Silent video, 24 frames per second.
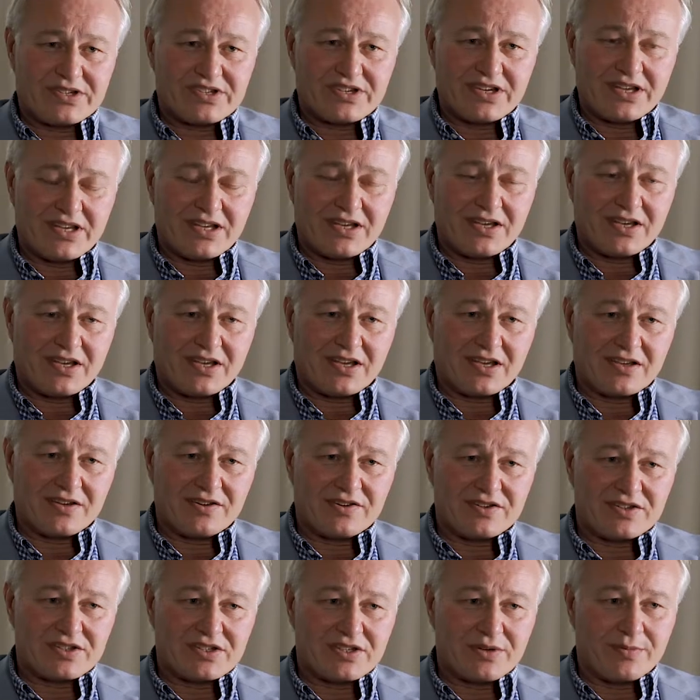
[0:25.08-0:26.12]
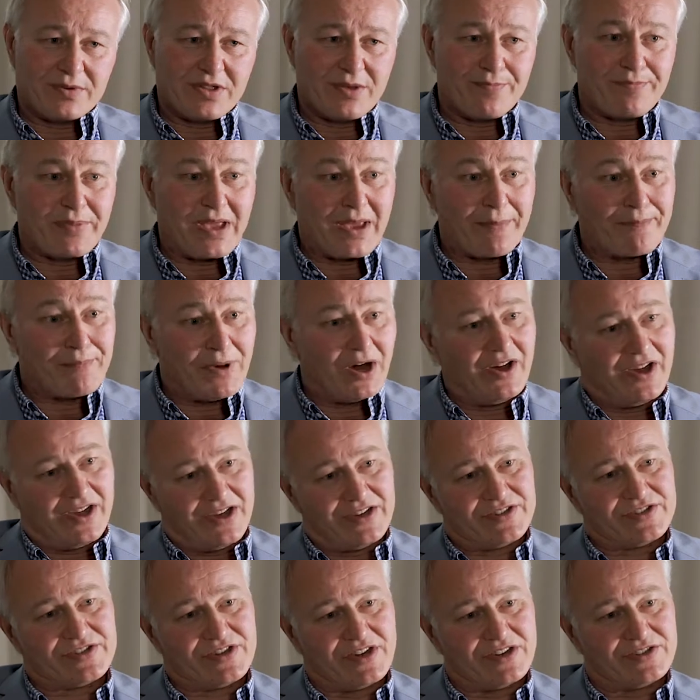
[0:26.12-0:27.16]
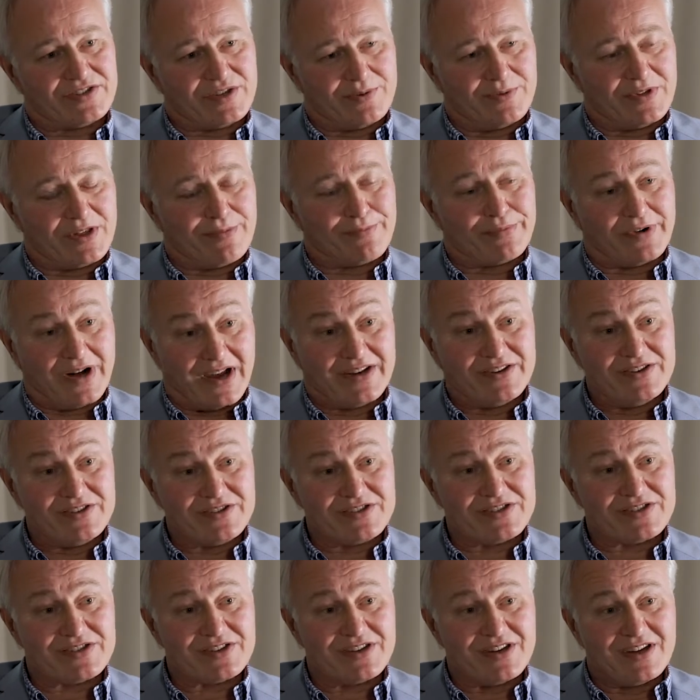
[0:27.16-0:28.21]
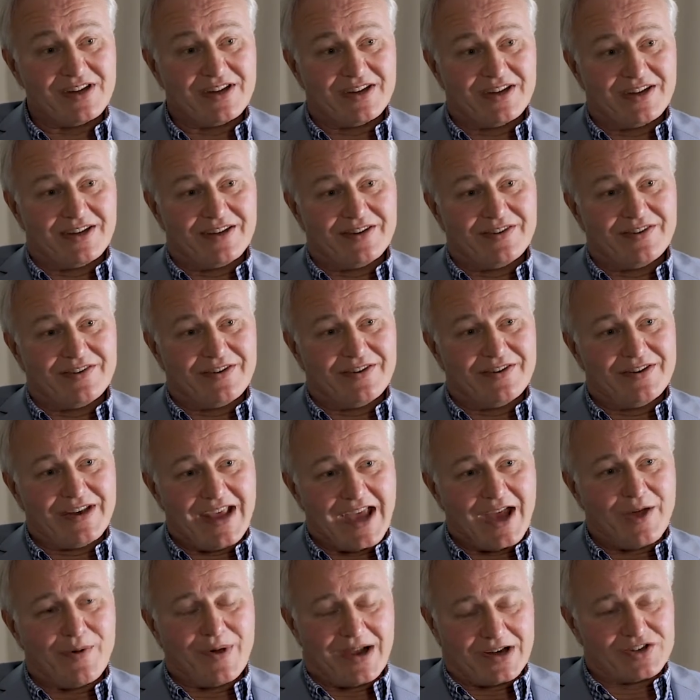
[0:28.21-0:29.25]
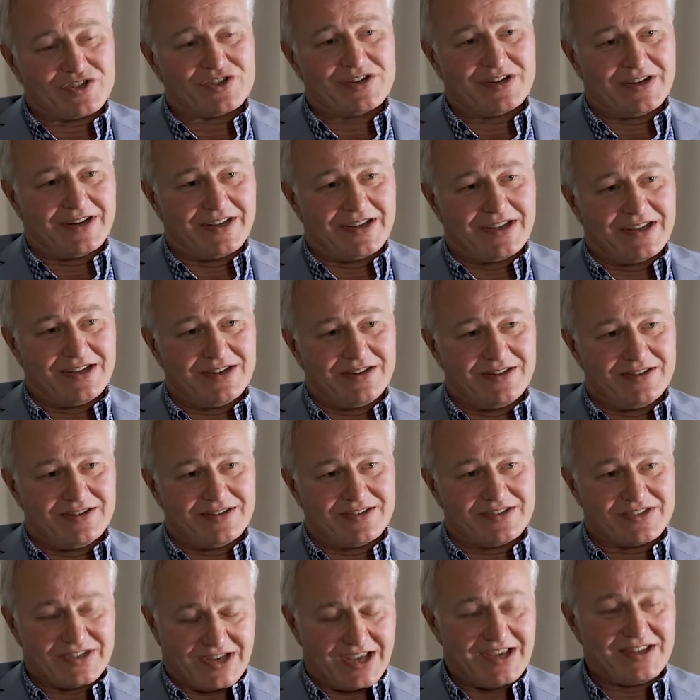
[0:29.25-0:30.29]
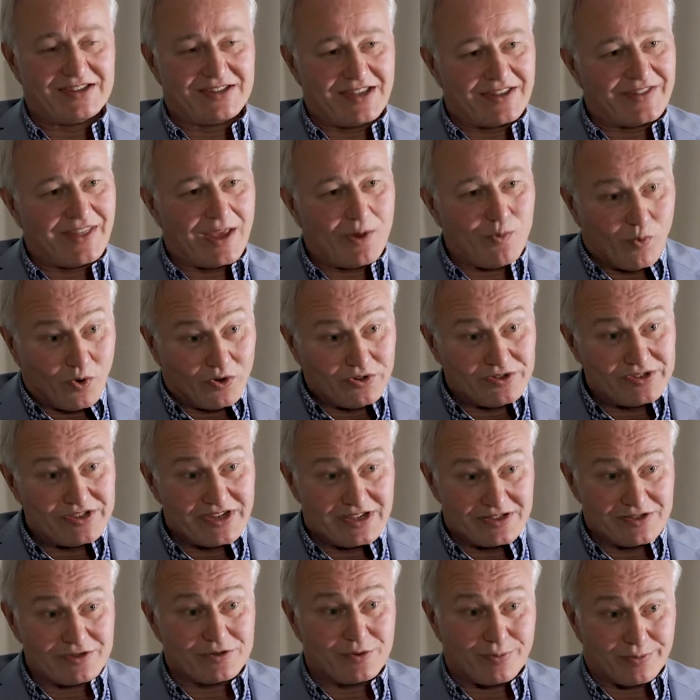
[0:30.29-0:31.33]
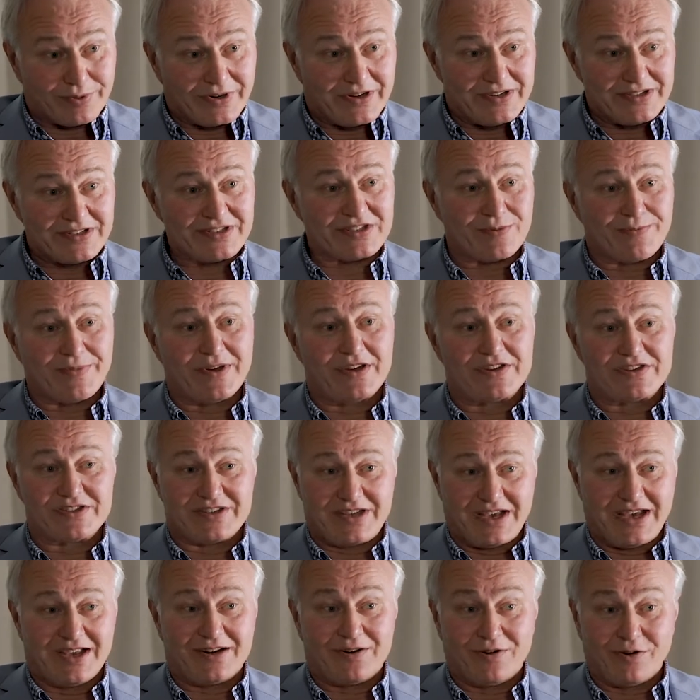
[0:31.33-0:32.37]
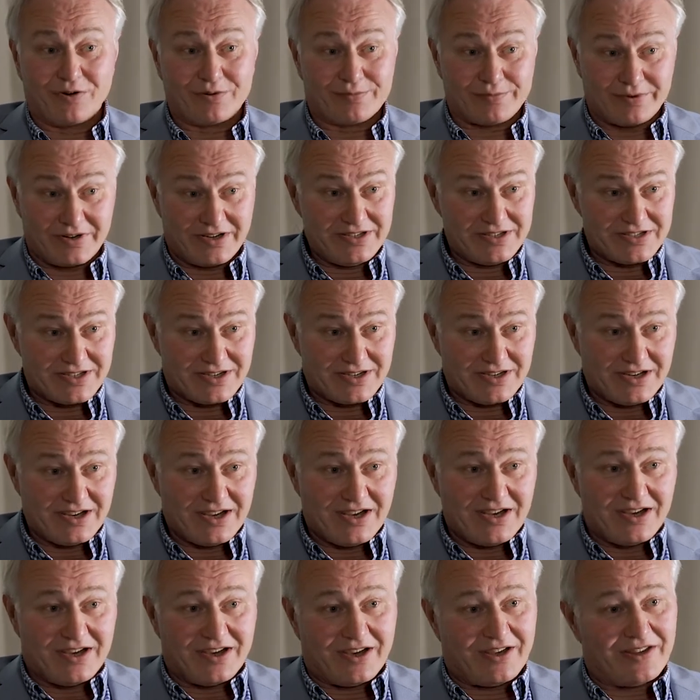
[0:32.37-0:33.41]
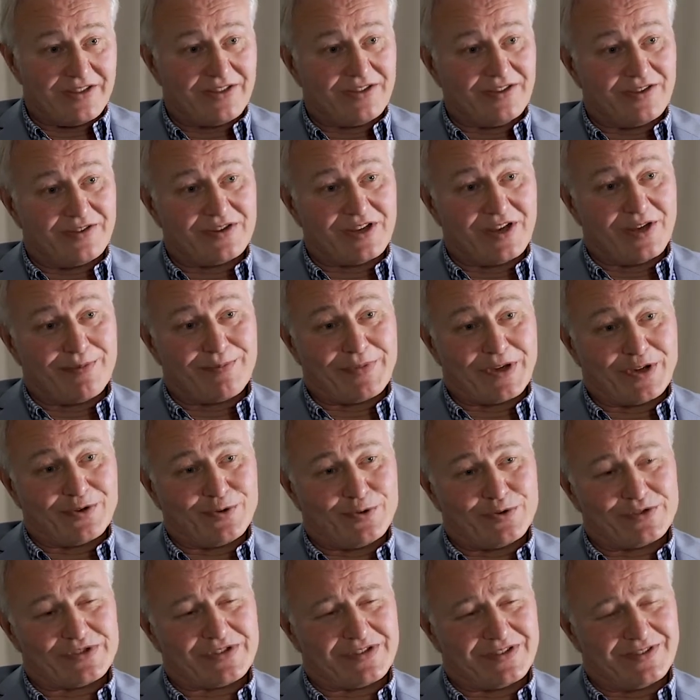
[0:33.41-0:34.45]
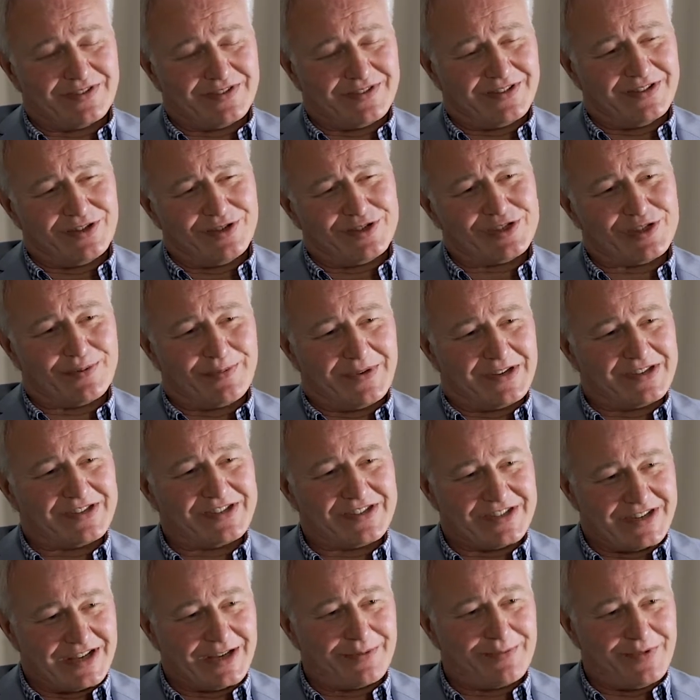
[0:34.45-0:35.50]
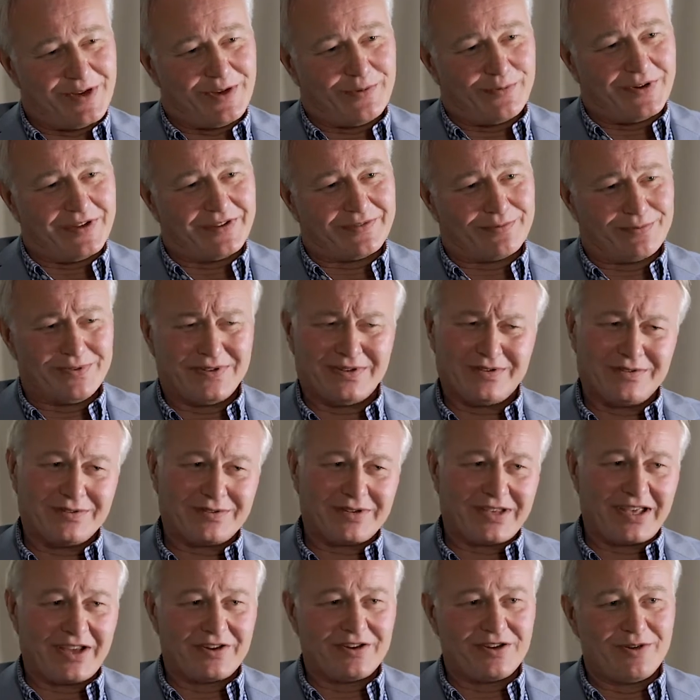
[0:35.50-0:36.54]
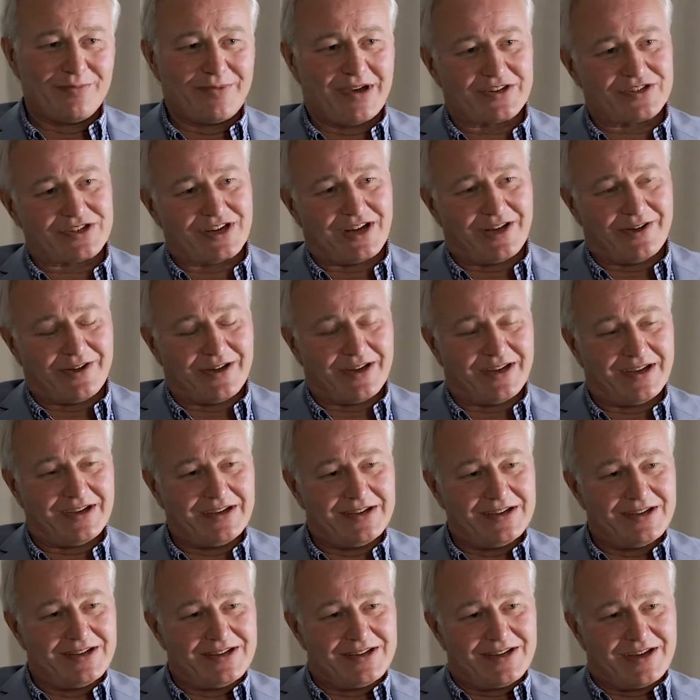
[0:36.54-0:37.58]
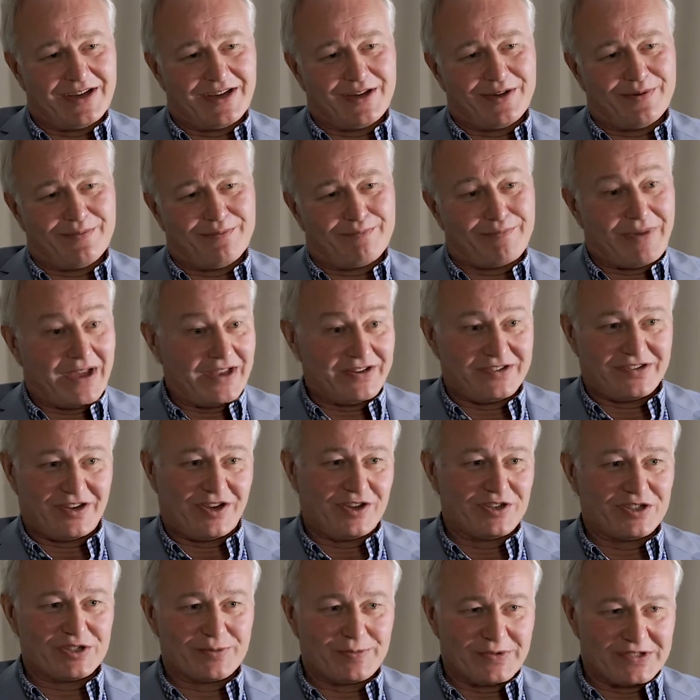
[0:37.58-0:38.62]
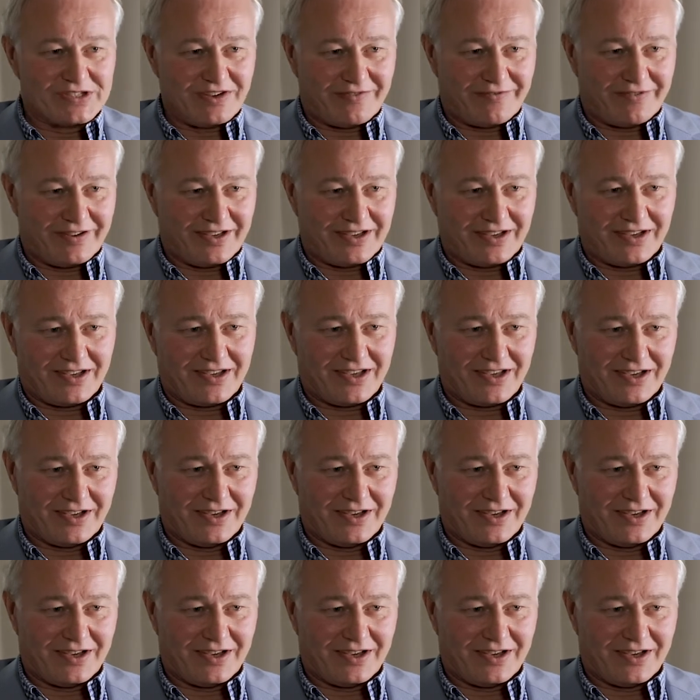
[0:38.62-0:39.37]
seeing some of the big buyers, so some of the brands, now actually saying that they want digital print as opposed to analog print. And because there used to be a stigma with, well, can you match our Pantone specific